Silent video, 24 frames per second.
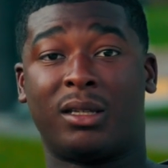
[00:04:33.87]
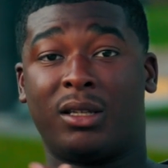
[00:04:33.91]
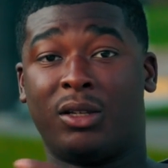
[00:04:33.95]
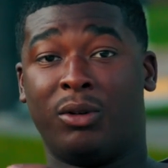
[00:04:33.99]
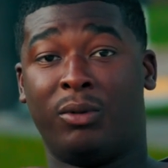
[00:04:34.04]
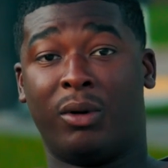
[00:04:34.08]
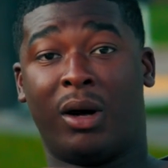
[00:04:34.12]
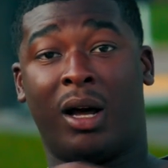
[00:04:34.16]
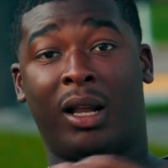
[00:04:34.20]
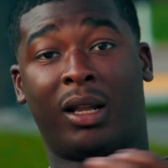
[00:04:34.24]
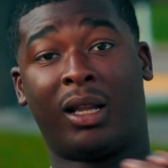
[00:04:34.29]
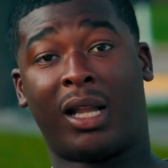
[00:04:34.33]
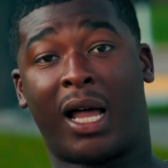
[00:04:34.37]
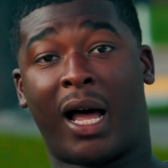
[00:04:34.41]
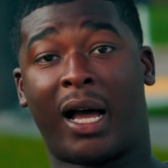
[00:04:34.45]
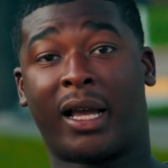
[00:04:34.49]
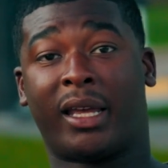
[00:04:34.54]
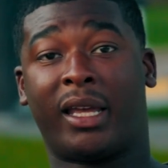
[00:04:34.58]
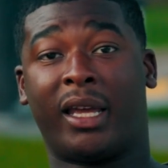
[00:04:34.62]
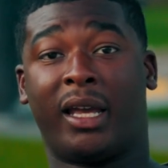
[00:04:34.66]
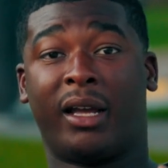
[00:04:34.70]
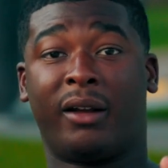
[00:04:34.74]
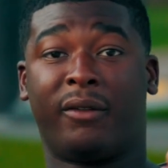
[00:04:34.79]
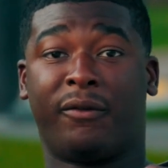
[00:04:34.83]
You unlock
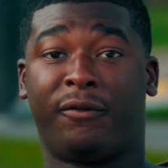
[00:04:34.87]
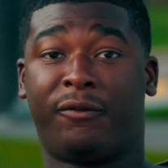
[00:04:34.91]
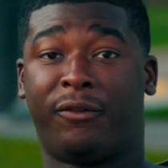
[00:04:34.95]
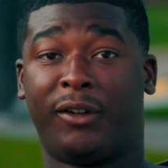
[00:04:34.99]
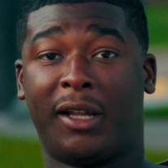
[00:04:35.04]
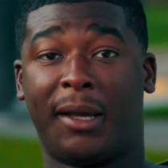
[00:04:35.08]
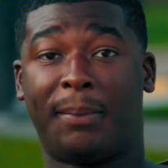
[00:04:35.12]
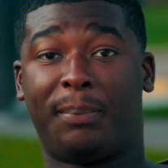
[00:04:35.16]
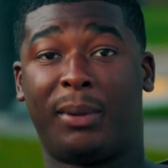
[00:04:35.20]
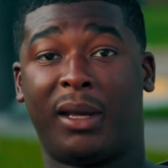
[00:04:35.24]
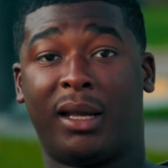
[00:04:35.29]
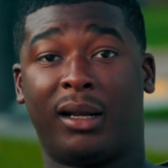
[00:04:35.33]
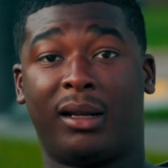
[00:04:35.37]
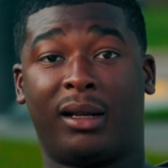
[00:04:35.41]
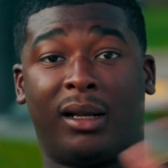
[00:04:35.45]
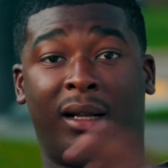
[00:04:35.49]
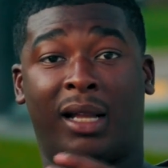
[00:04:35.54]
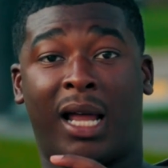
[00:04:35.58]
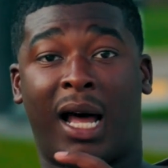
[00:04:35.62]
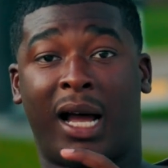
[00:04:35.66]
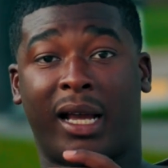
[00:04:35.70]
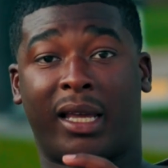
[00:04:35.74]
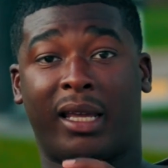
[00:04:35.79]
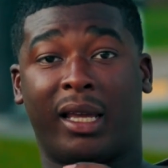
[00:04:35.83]
it, flip it,
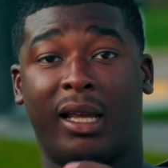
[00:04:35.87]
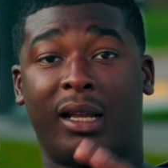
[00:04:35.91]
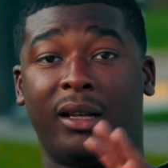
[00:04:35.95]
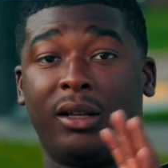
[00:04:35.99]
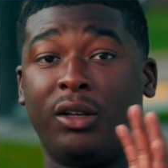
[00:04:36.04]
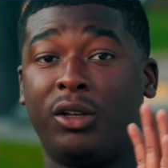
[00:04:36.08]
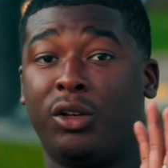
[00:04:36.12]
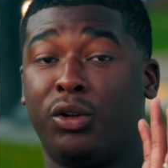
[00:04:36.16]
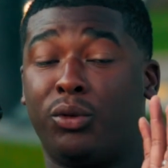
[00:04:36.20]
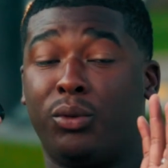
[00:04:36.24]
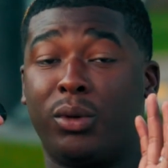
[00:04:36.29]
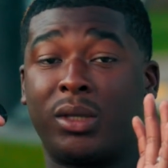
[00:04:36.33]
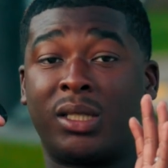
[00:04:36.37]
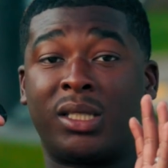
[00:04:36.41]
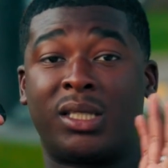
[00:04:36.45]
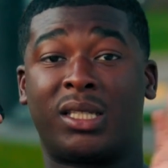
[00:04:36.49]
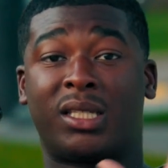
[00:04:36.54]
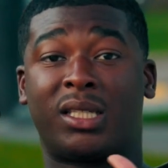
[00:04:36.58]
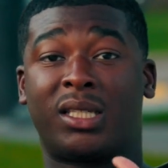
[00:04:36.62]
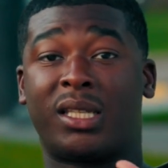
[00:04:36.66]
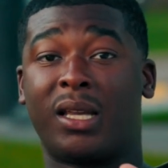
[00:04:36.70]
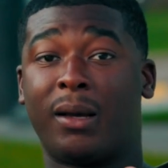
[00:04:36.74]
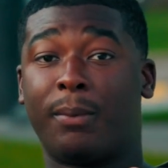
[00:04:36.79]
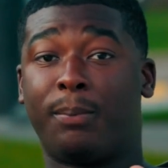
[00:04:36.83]
lock it, do a
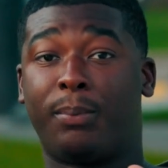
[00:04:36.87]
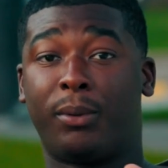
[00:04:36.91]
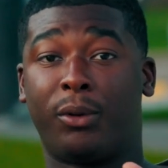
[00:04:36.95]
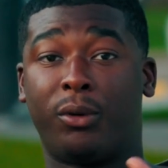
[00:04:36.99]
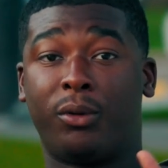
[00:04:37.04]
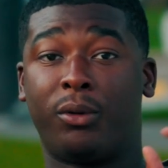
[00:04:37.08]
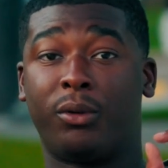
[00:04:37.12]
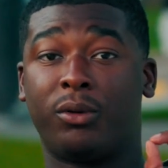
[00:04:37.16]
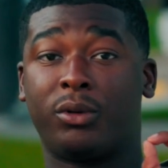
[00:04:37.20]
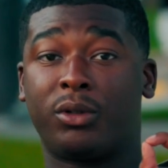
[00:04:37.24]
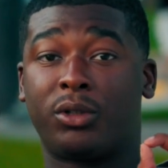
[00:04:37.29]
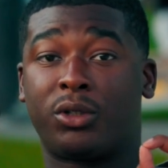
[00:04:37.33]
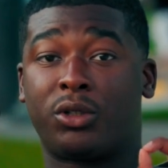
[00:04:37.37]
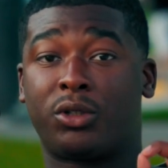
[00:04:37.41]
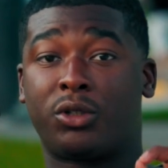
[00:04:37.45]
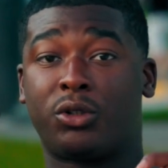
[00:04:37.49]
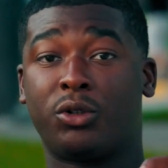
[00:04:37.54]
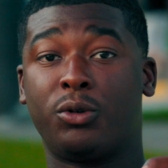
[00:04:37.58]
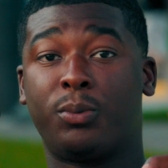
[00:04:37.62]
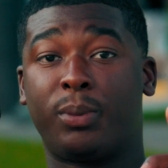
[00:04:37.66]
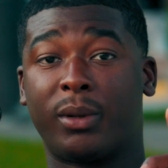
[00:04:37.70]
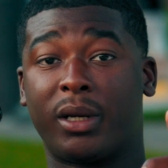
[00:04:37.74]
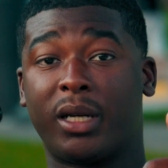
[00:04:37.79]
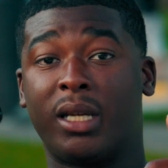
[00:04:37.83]
simple,
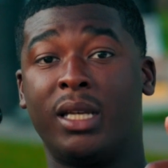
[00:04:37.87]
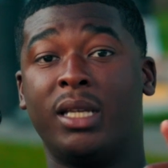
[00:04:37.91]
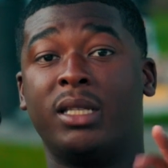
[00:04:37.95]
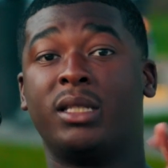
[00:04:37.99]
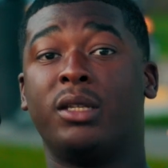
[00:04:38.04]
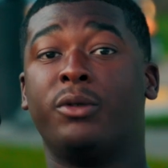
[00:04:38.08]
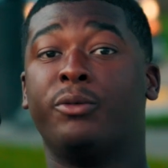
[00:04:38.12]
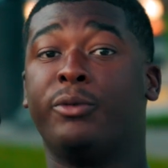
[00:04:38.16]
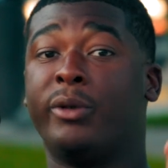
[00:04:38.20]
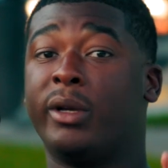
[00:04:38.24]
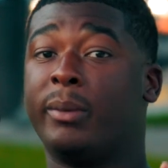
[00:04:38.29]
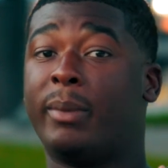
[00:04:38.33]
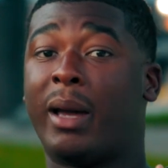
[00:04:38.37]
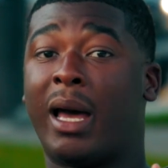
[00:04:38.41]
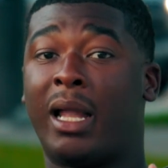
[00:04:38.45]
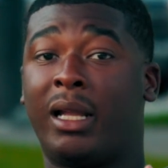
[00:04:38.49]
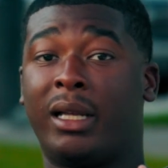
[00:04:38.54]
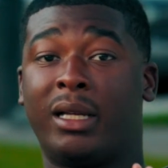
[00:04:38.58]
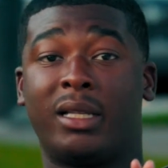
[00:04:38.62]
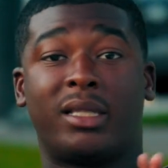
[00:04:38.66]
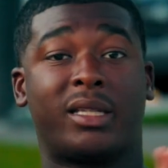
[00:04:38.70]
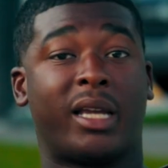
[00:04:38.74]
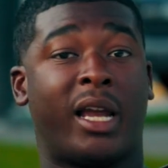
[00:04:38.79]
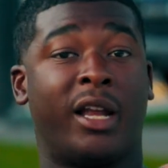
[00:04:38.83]
super easy
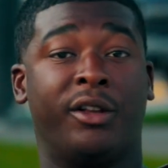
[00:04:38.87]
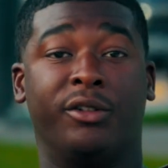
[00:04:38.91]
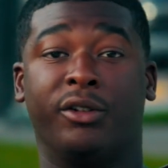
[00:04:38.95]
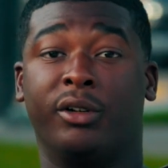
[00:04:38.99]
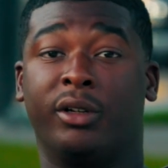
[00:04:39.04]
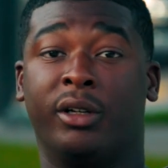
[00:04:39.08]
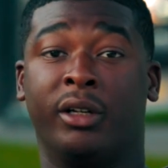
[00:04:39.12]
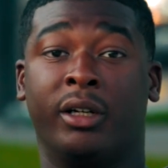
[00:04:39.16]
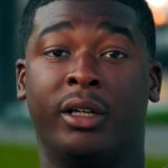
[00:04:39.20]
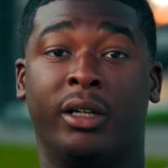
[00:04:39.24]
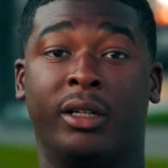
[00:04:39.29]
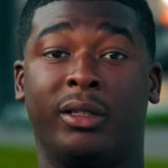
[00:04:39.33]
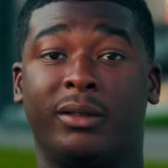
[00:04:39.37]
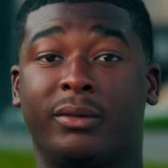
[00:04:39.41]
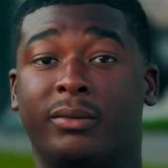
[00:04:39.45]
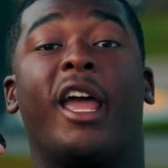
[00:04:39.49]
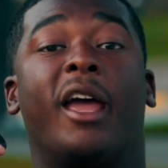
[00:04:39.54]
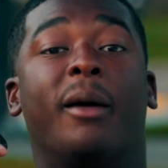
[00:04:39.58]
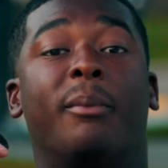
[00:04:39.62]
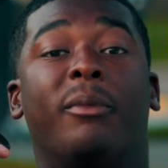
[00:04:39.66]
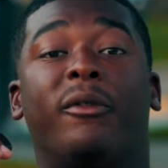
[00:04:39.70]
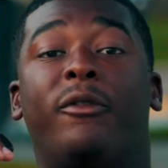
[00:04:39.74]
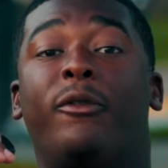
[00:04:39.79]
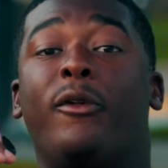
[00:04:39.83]
rebalance, and you're good.
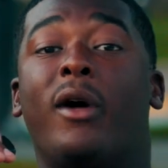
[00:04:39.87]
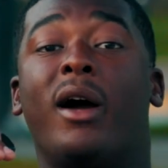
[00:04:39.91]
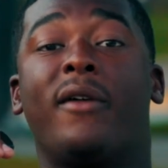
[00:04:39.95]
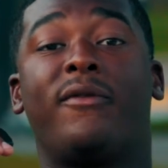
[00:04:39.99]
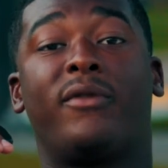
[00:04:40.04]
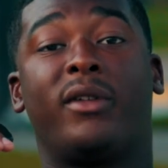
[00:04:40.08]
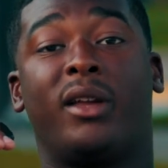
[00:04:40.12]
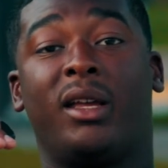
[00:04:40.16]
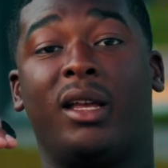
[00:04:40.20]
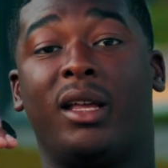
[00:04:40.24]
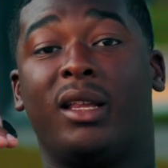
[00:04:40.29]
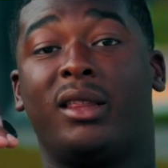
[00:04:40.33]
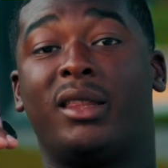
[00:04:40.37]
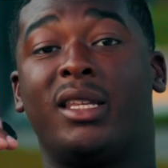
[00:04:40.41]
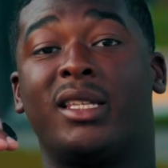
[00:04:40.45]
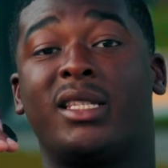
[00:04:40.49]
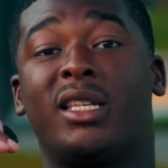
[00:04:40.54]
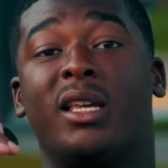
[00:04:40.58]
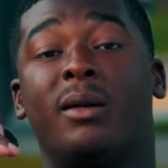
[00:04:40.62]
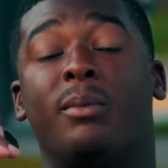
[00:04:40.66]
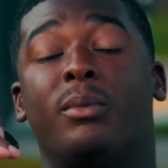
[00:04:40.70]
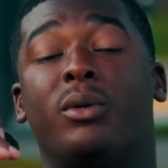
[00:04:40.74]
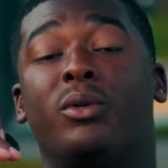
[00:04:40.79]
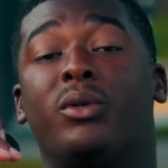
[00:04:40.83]
And before I forget, this
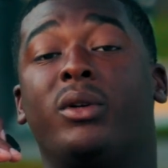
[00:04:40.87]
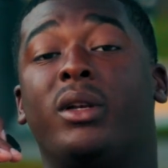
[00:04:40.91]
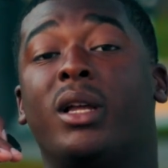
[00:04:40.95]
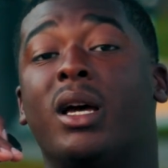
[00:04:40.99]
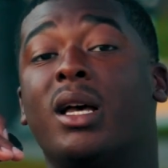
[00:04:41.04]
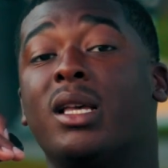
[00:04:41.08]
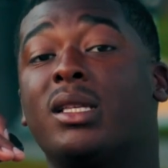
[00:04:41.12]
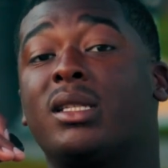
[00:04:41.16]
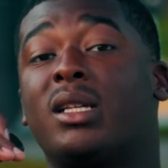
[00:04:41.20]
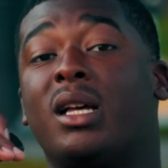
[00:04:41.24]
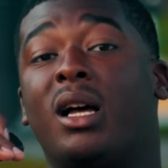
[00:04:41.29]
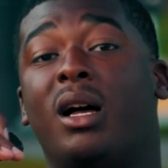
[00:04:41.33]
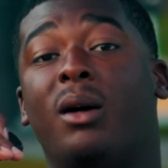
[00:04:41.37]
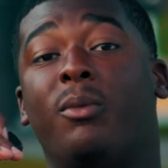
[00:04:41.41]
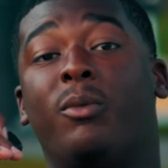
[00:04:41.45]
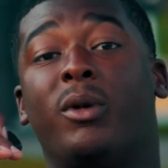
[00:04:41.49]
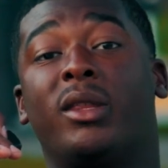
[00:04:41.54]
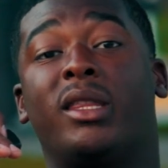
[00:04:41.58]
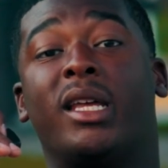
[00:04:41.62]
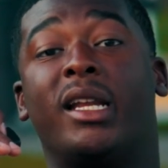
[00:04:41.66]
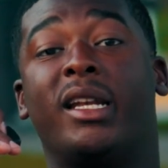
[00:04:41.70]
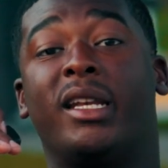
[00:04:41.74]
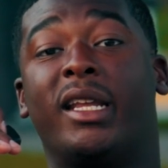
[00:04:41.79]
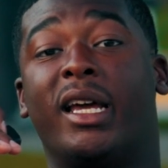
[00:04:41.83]
gimbal does come with
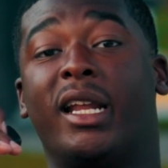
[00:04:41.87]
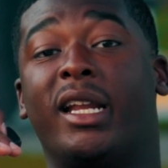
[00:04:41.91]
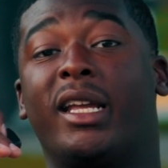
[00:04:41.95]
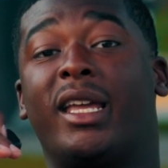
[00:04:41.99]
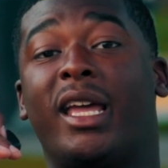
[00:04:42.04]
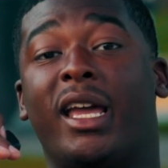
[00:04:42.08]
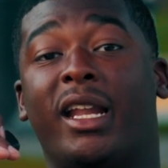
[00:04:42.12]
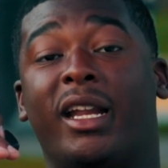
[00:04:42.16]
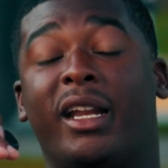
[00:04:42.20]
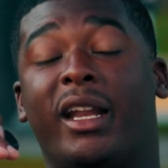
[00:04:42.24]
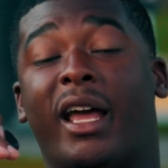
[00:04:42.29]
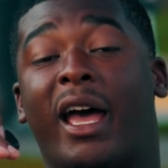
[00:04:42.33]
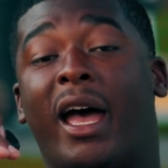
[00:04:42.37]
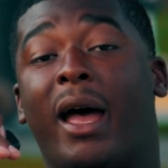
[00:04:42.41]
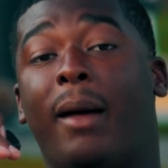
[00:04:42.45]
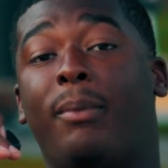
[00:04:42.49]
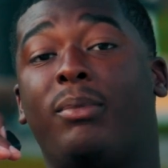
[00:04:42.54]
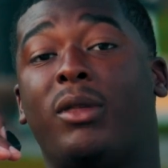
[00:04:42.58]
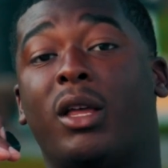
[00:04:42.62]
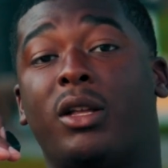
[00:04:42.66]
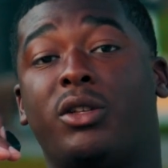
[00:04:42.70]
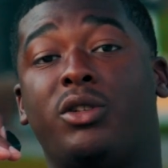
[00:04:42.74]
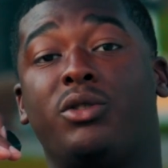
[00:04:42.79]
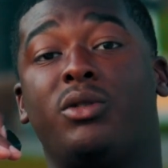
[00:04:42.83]
a dedicated app
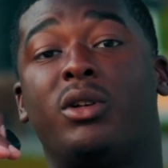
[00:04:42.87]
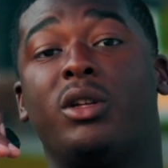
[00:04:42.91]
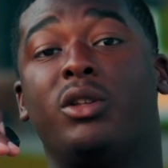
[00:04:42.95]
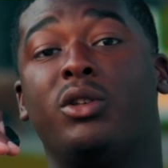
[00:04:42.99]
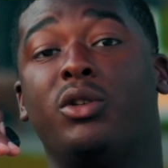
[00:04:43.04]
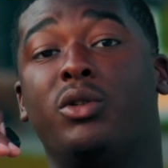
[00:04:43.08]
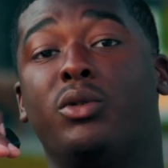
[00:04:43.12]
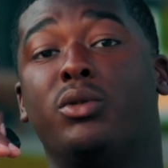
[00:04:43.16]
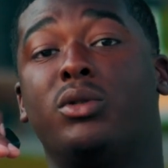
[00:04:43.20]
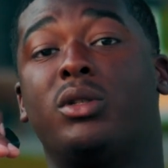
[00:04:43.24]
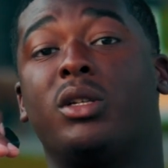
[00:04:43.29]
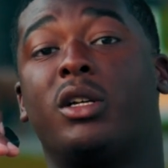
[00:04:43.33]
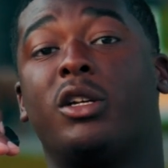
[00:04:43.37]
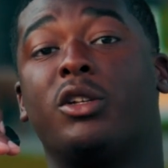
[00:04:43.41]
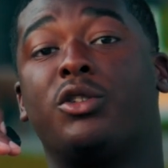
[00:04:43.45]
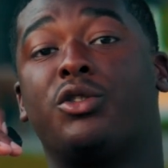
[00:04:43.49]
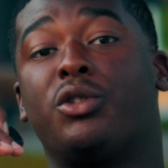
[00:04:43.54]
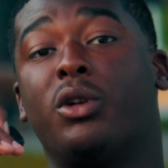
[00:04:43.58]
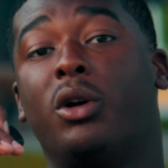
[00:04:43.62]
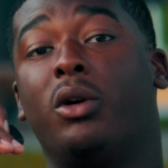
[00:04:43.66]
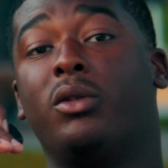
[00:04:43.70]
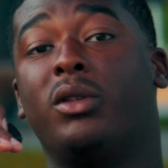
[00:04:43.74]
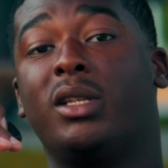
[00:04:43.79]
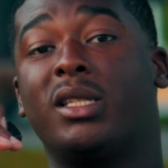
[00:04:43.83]
that you can use to
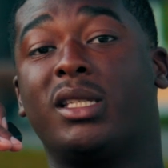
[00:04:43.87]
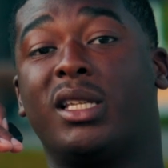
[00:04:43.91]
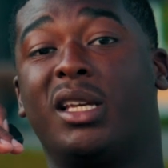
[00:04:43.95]
control this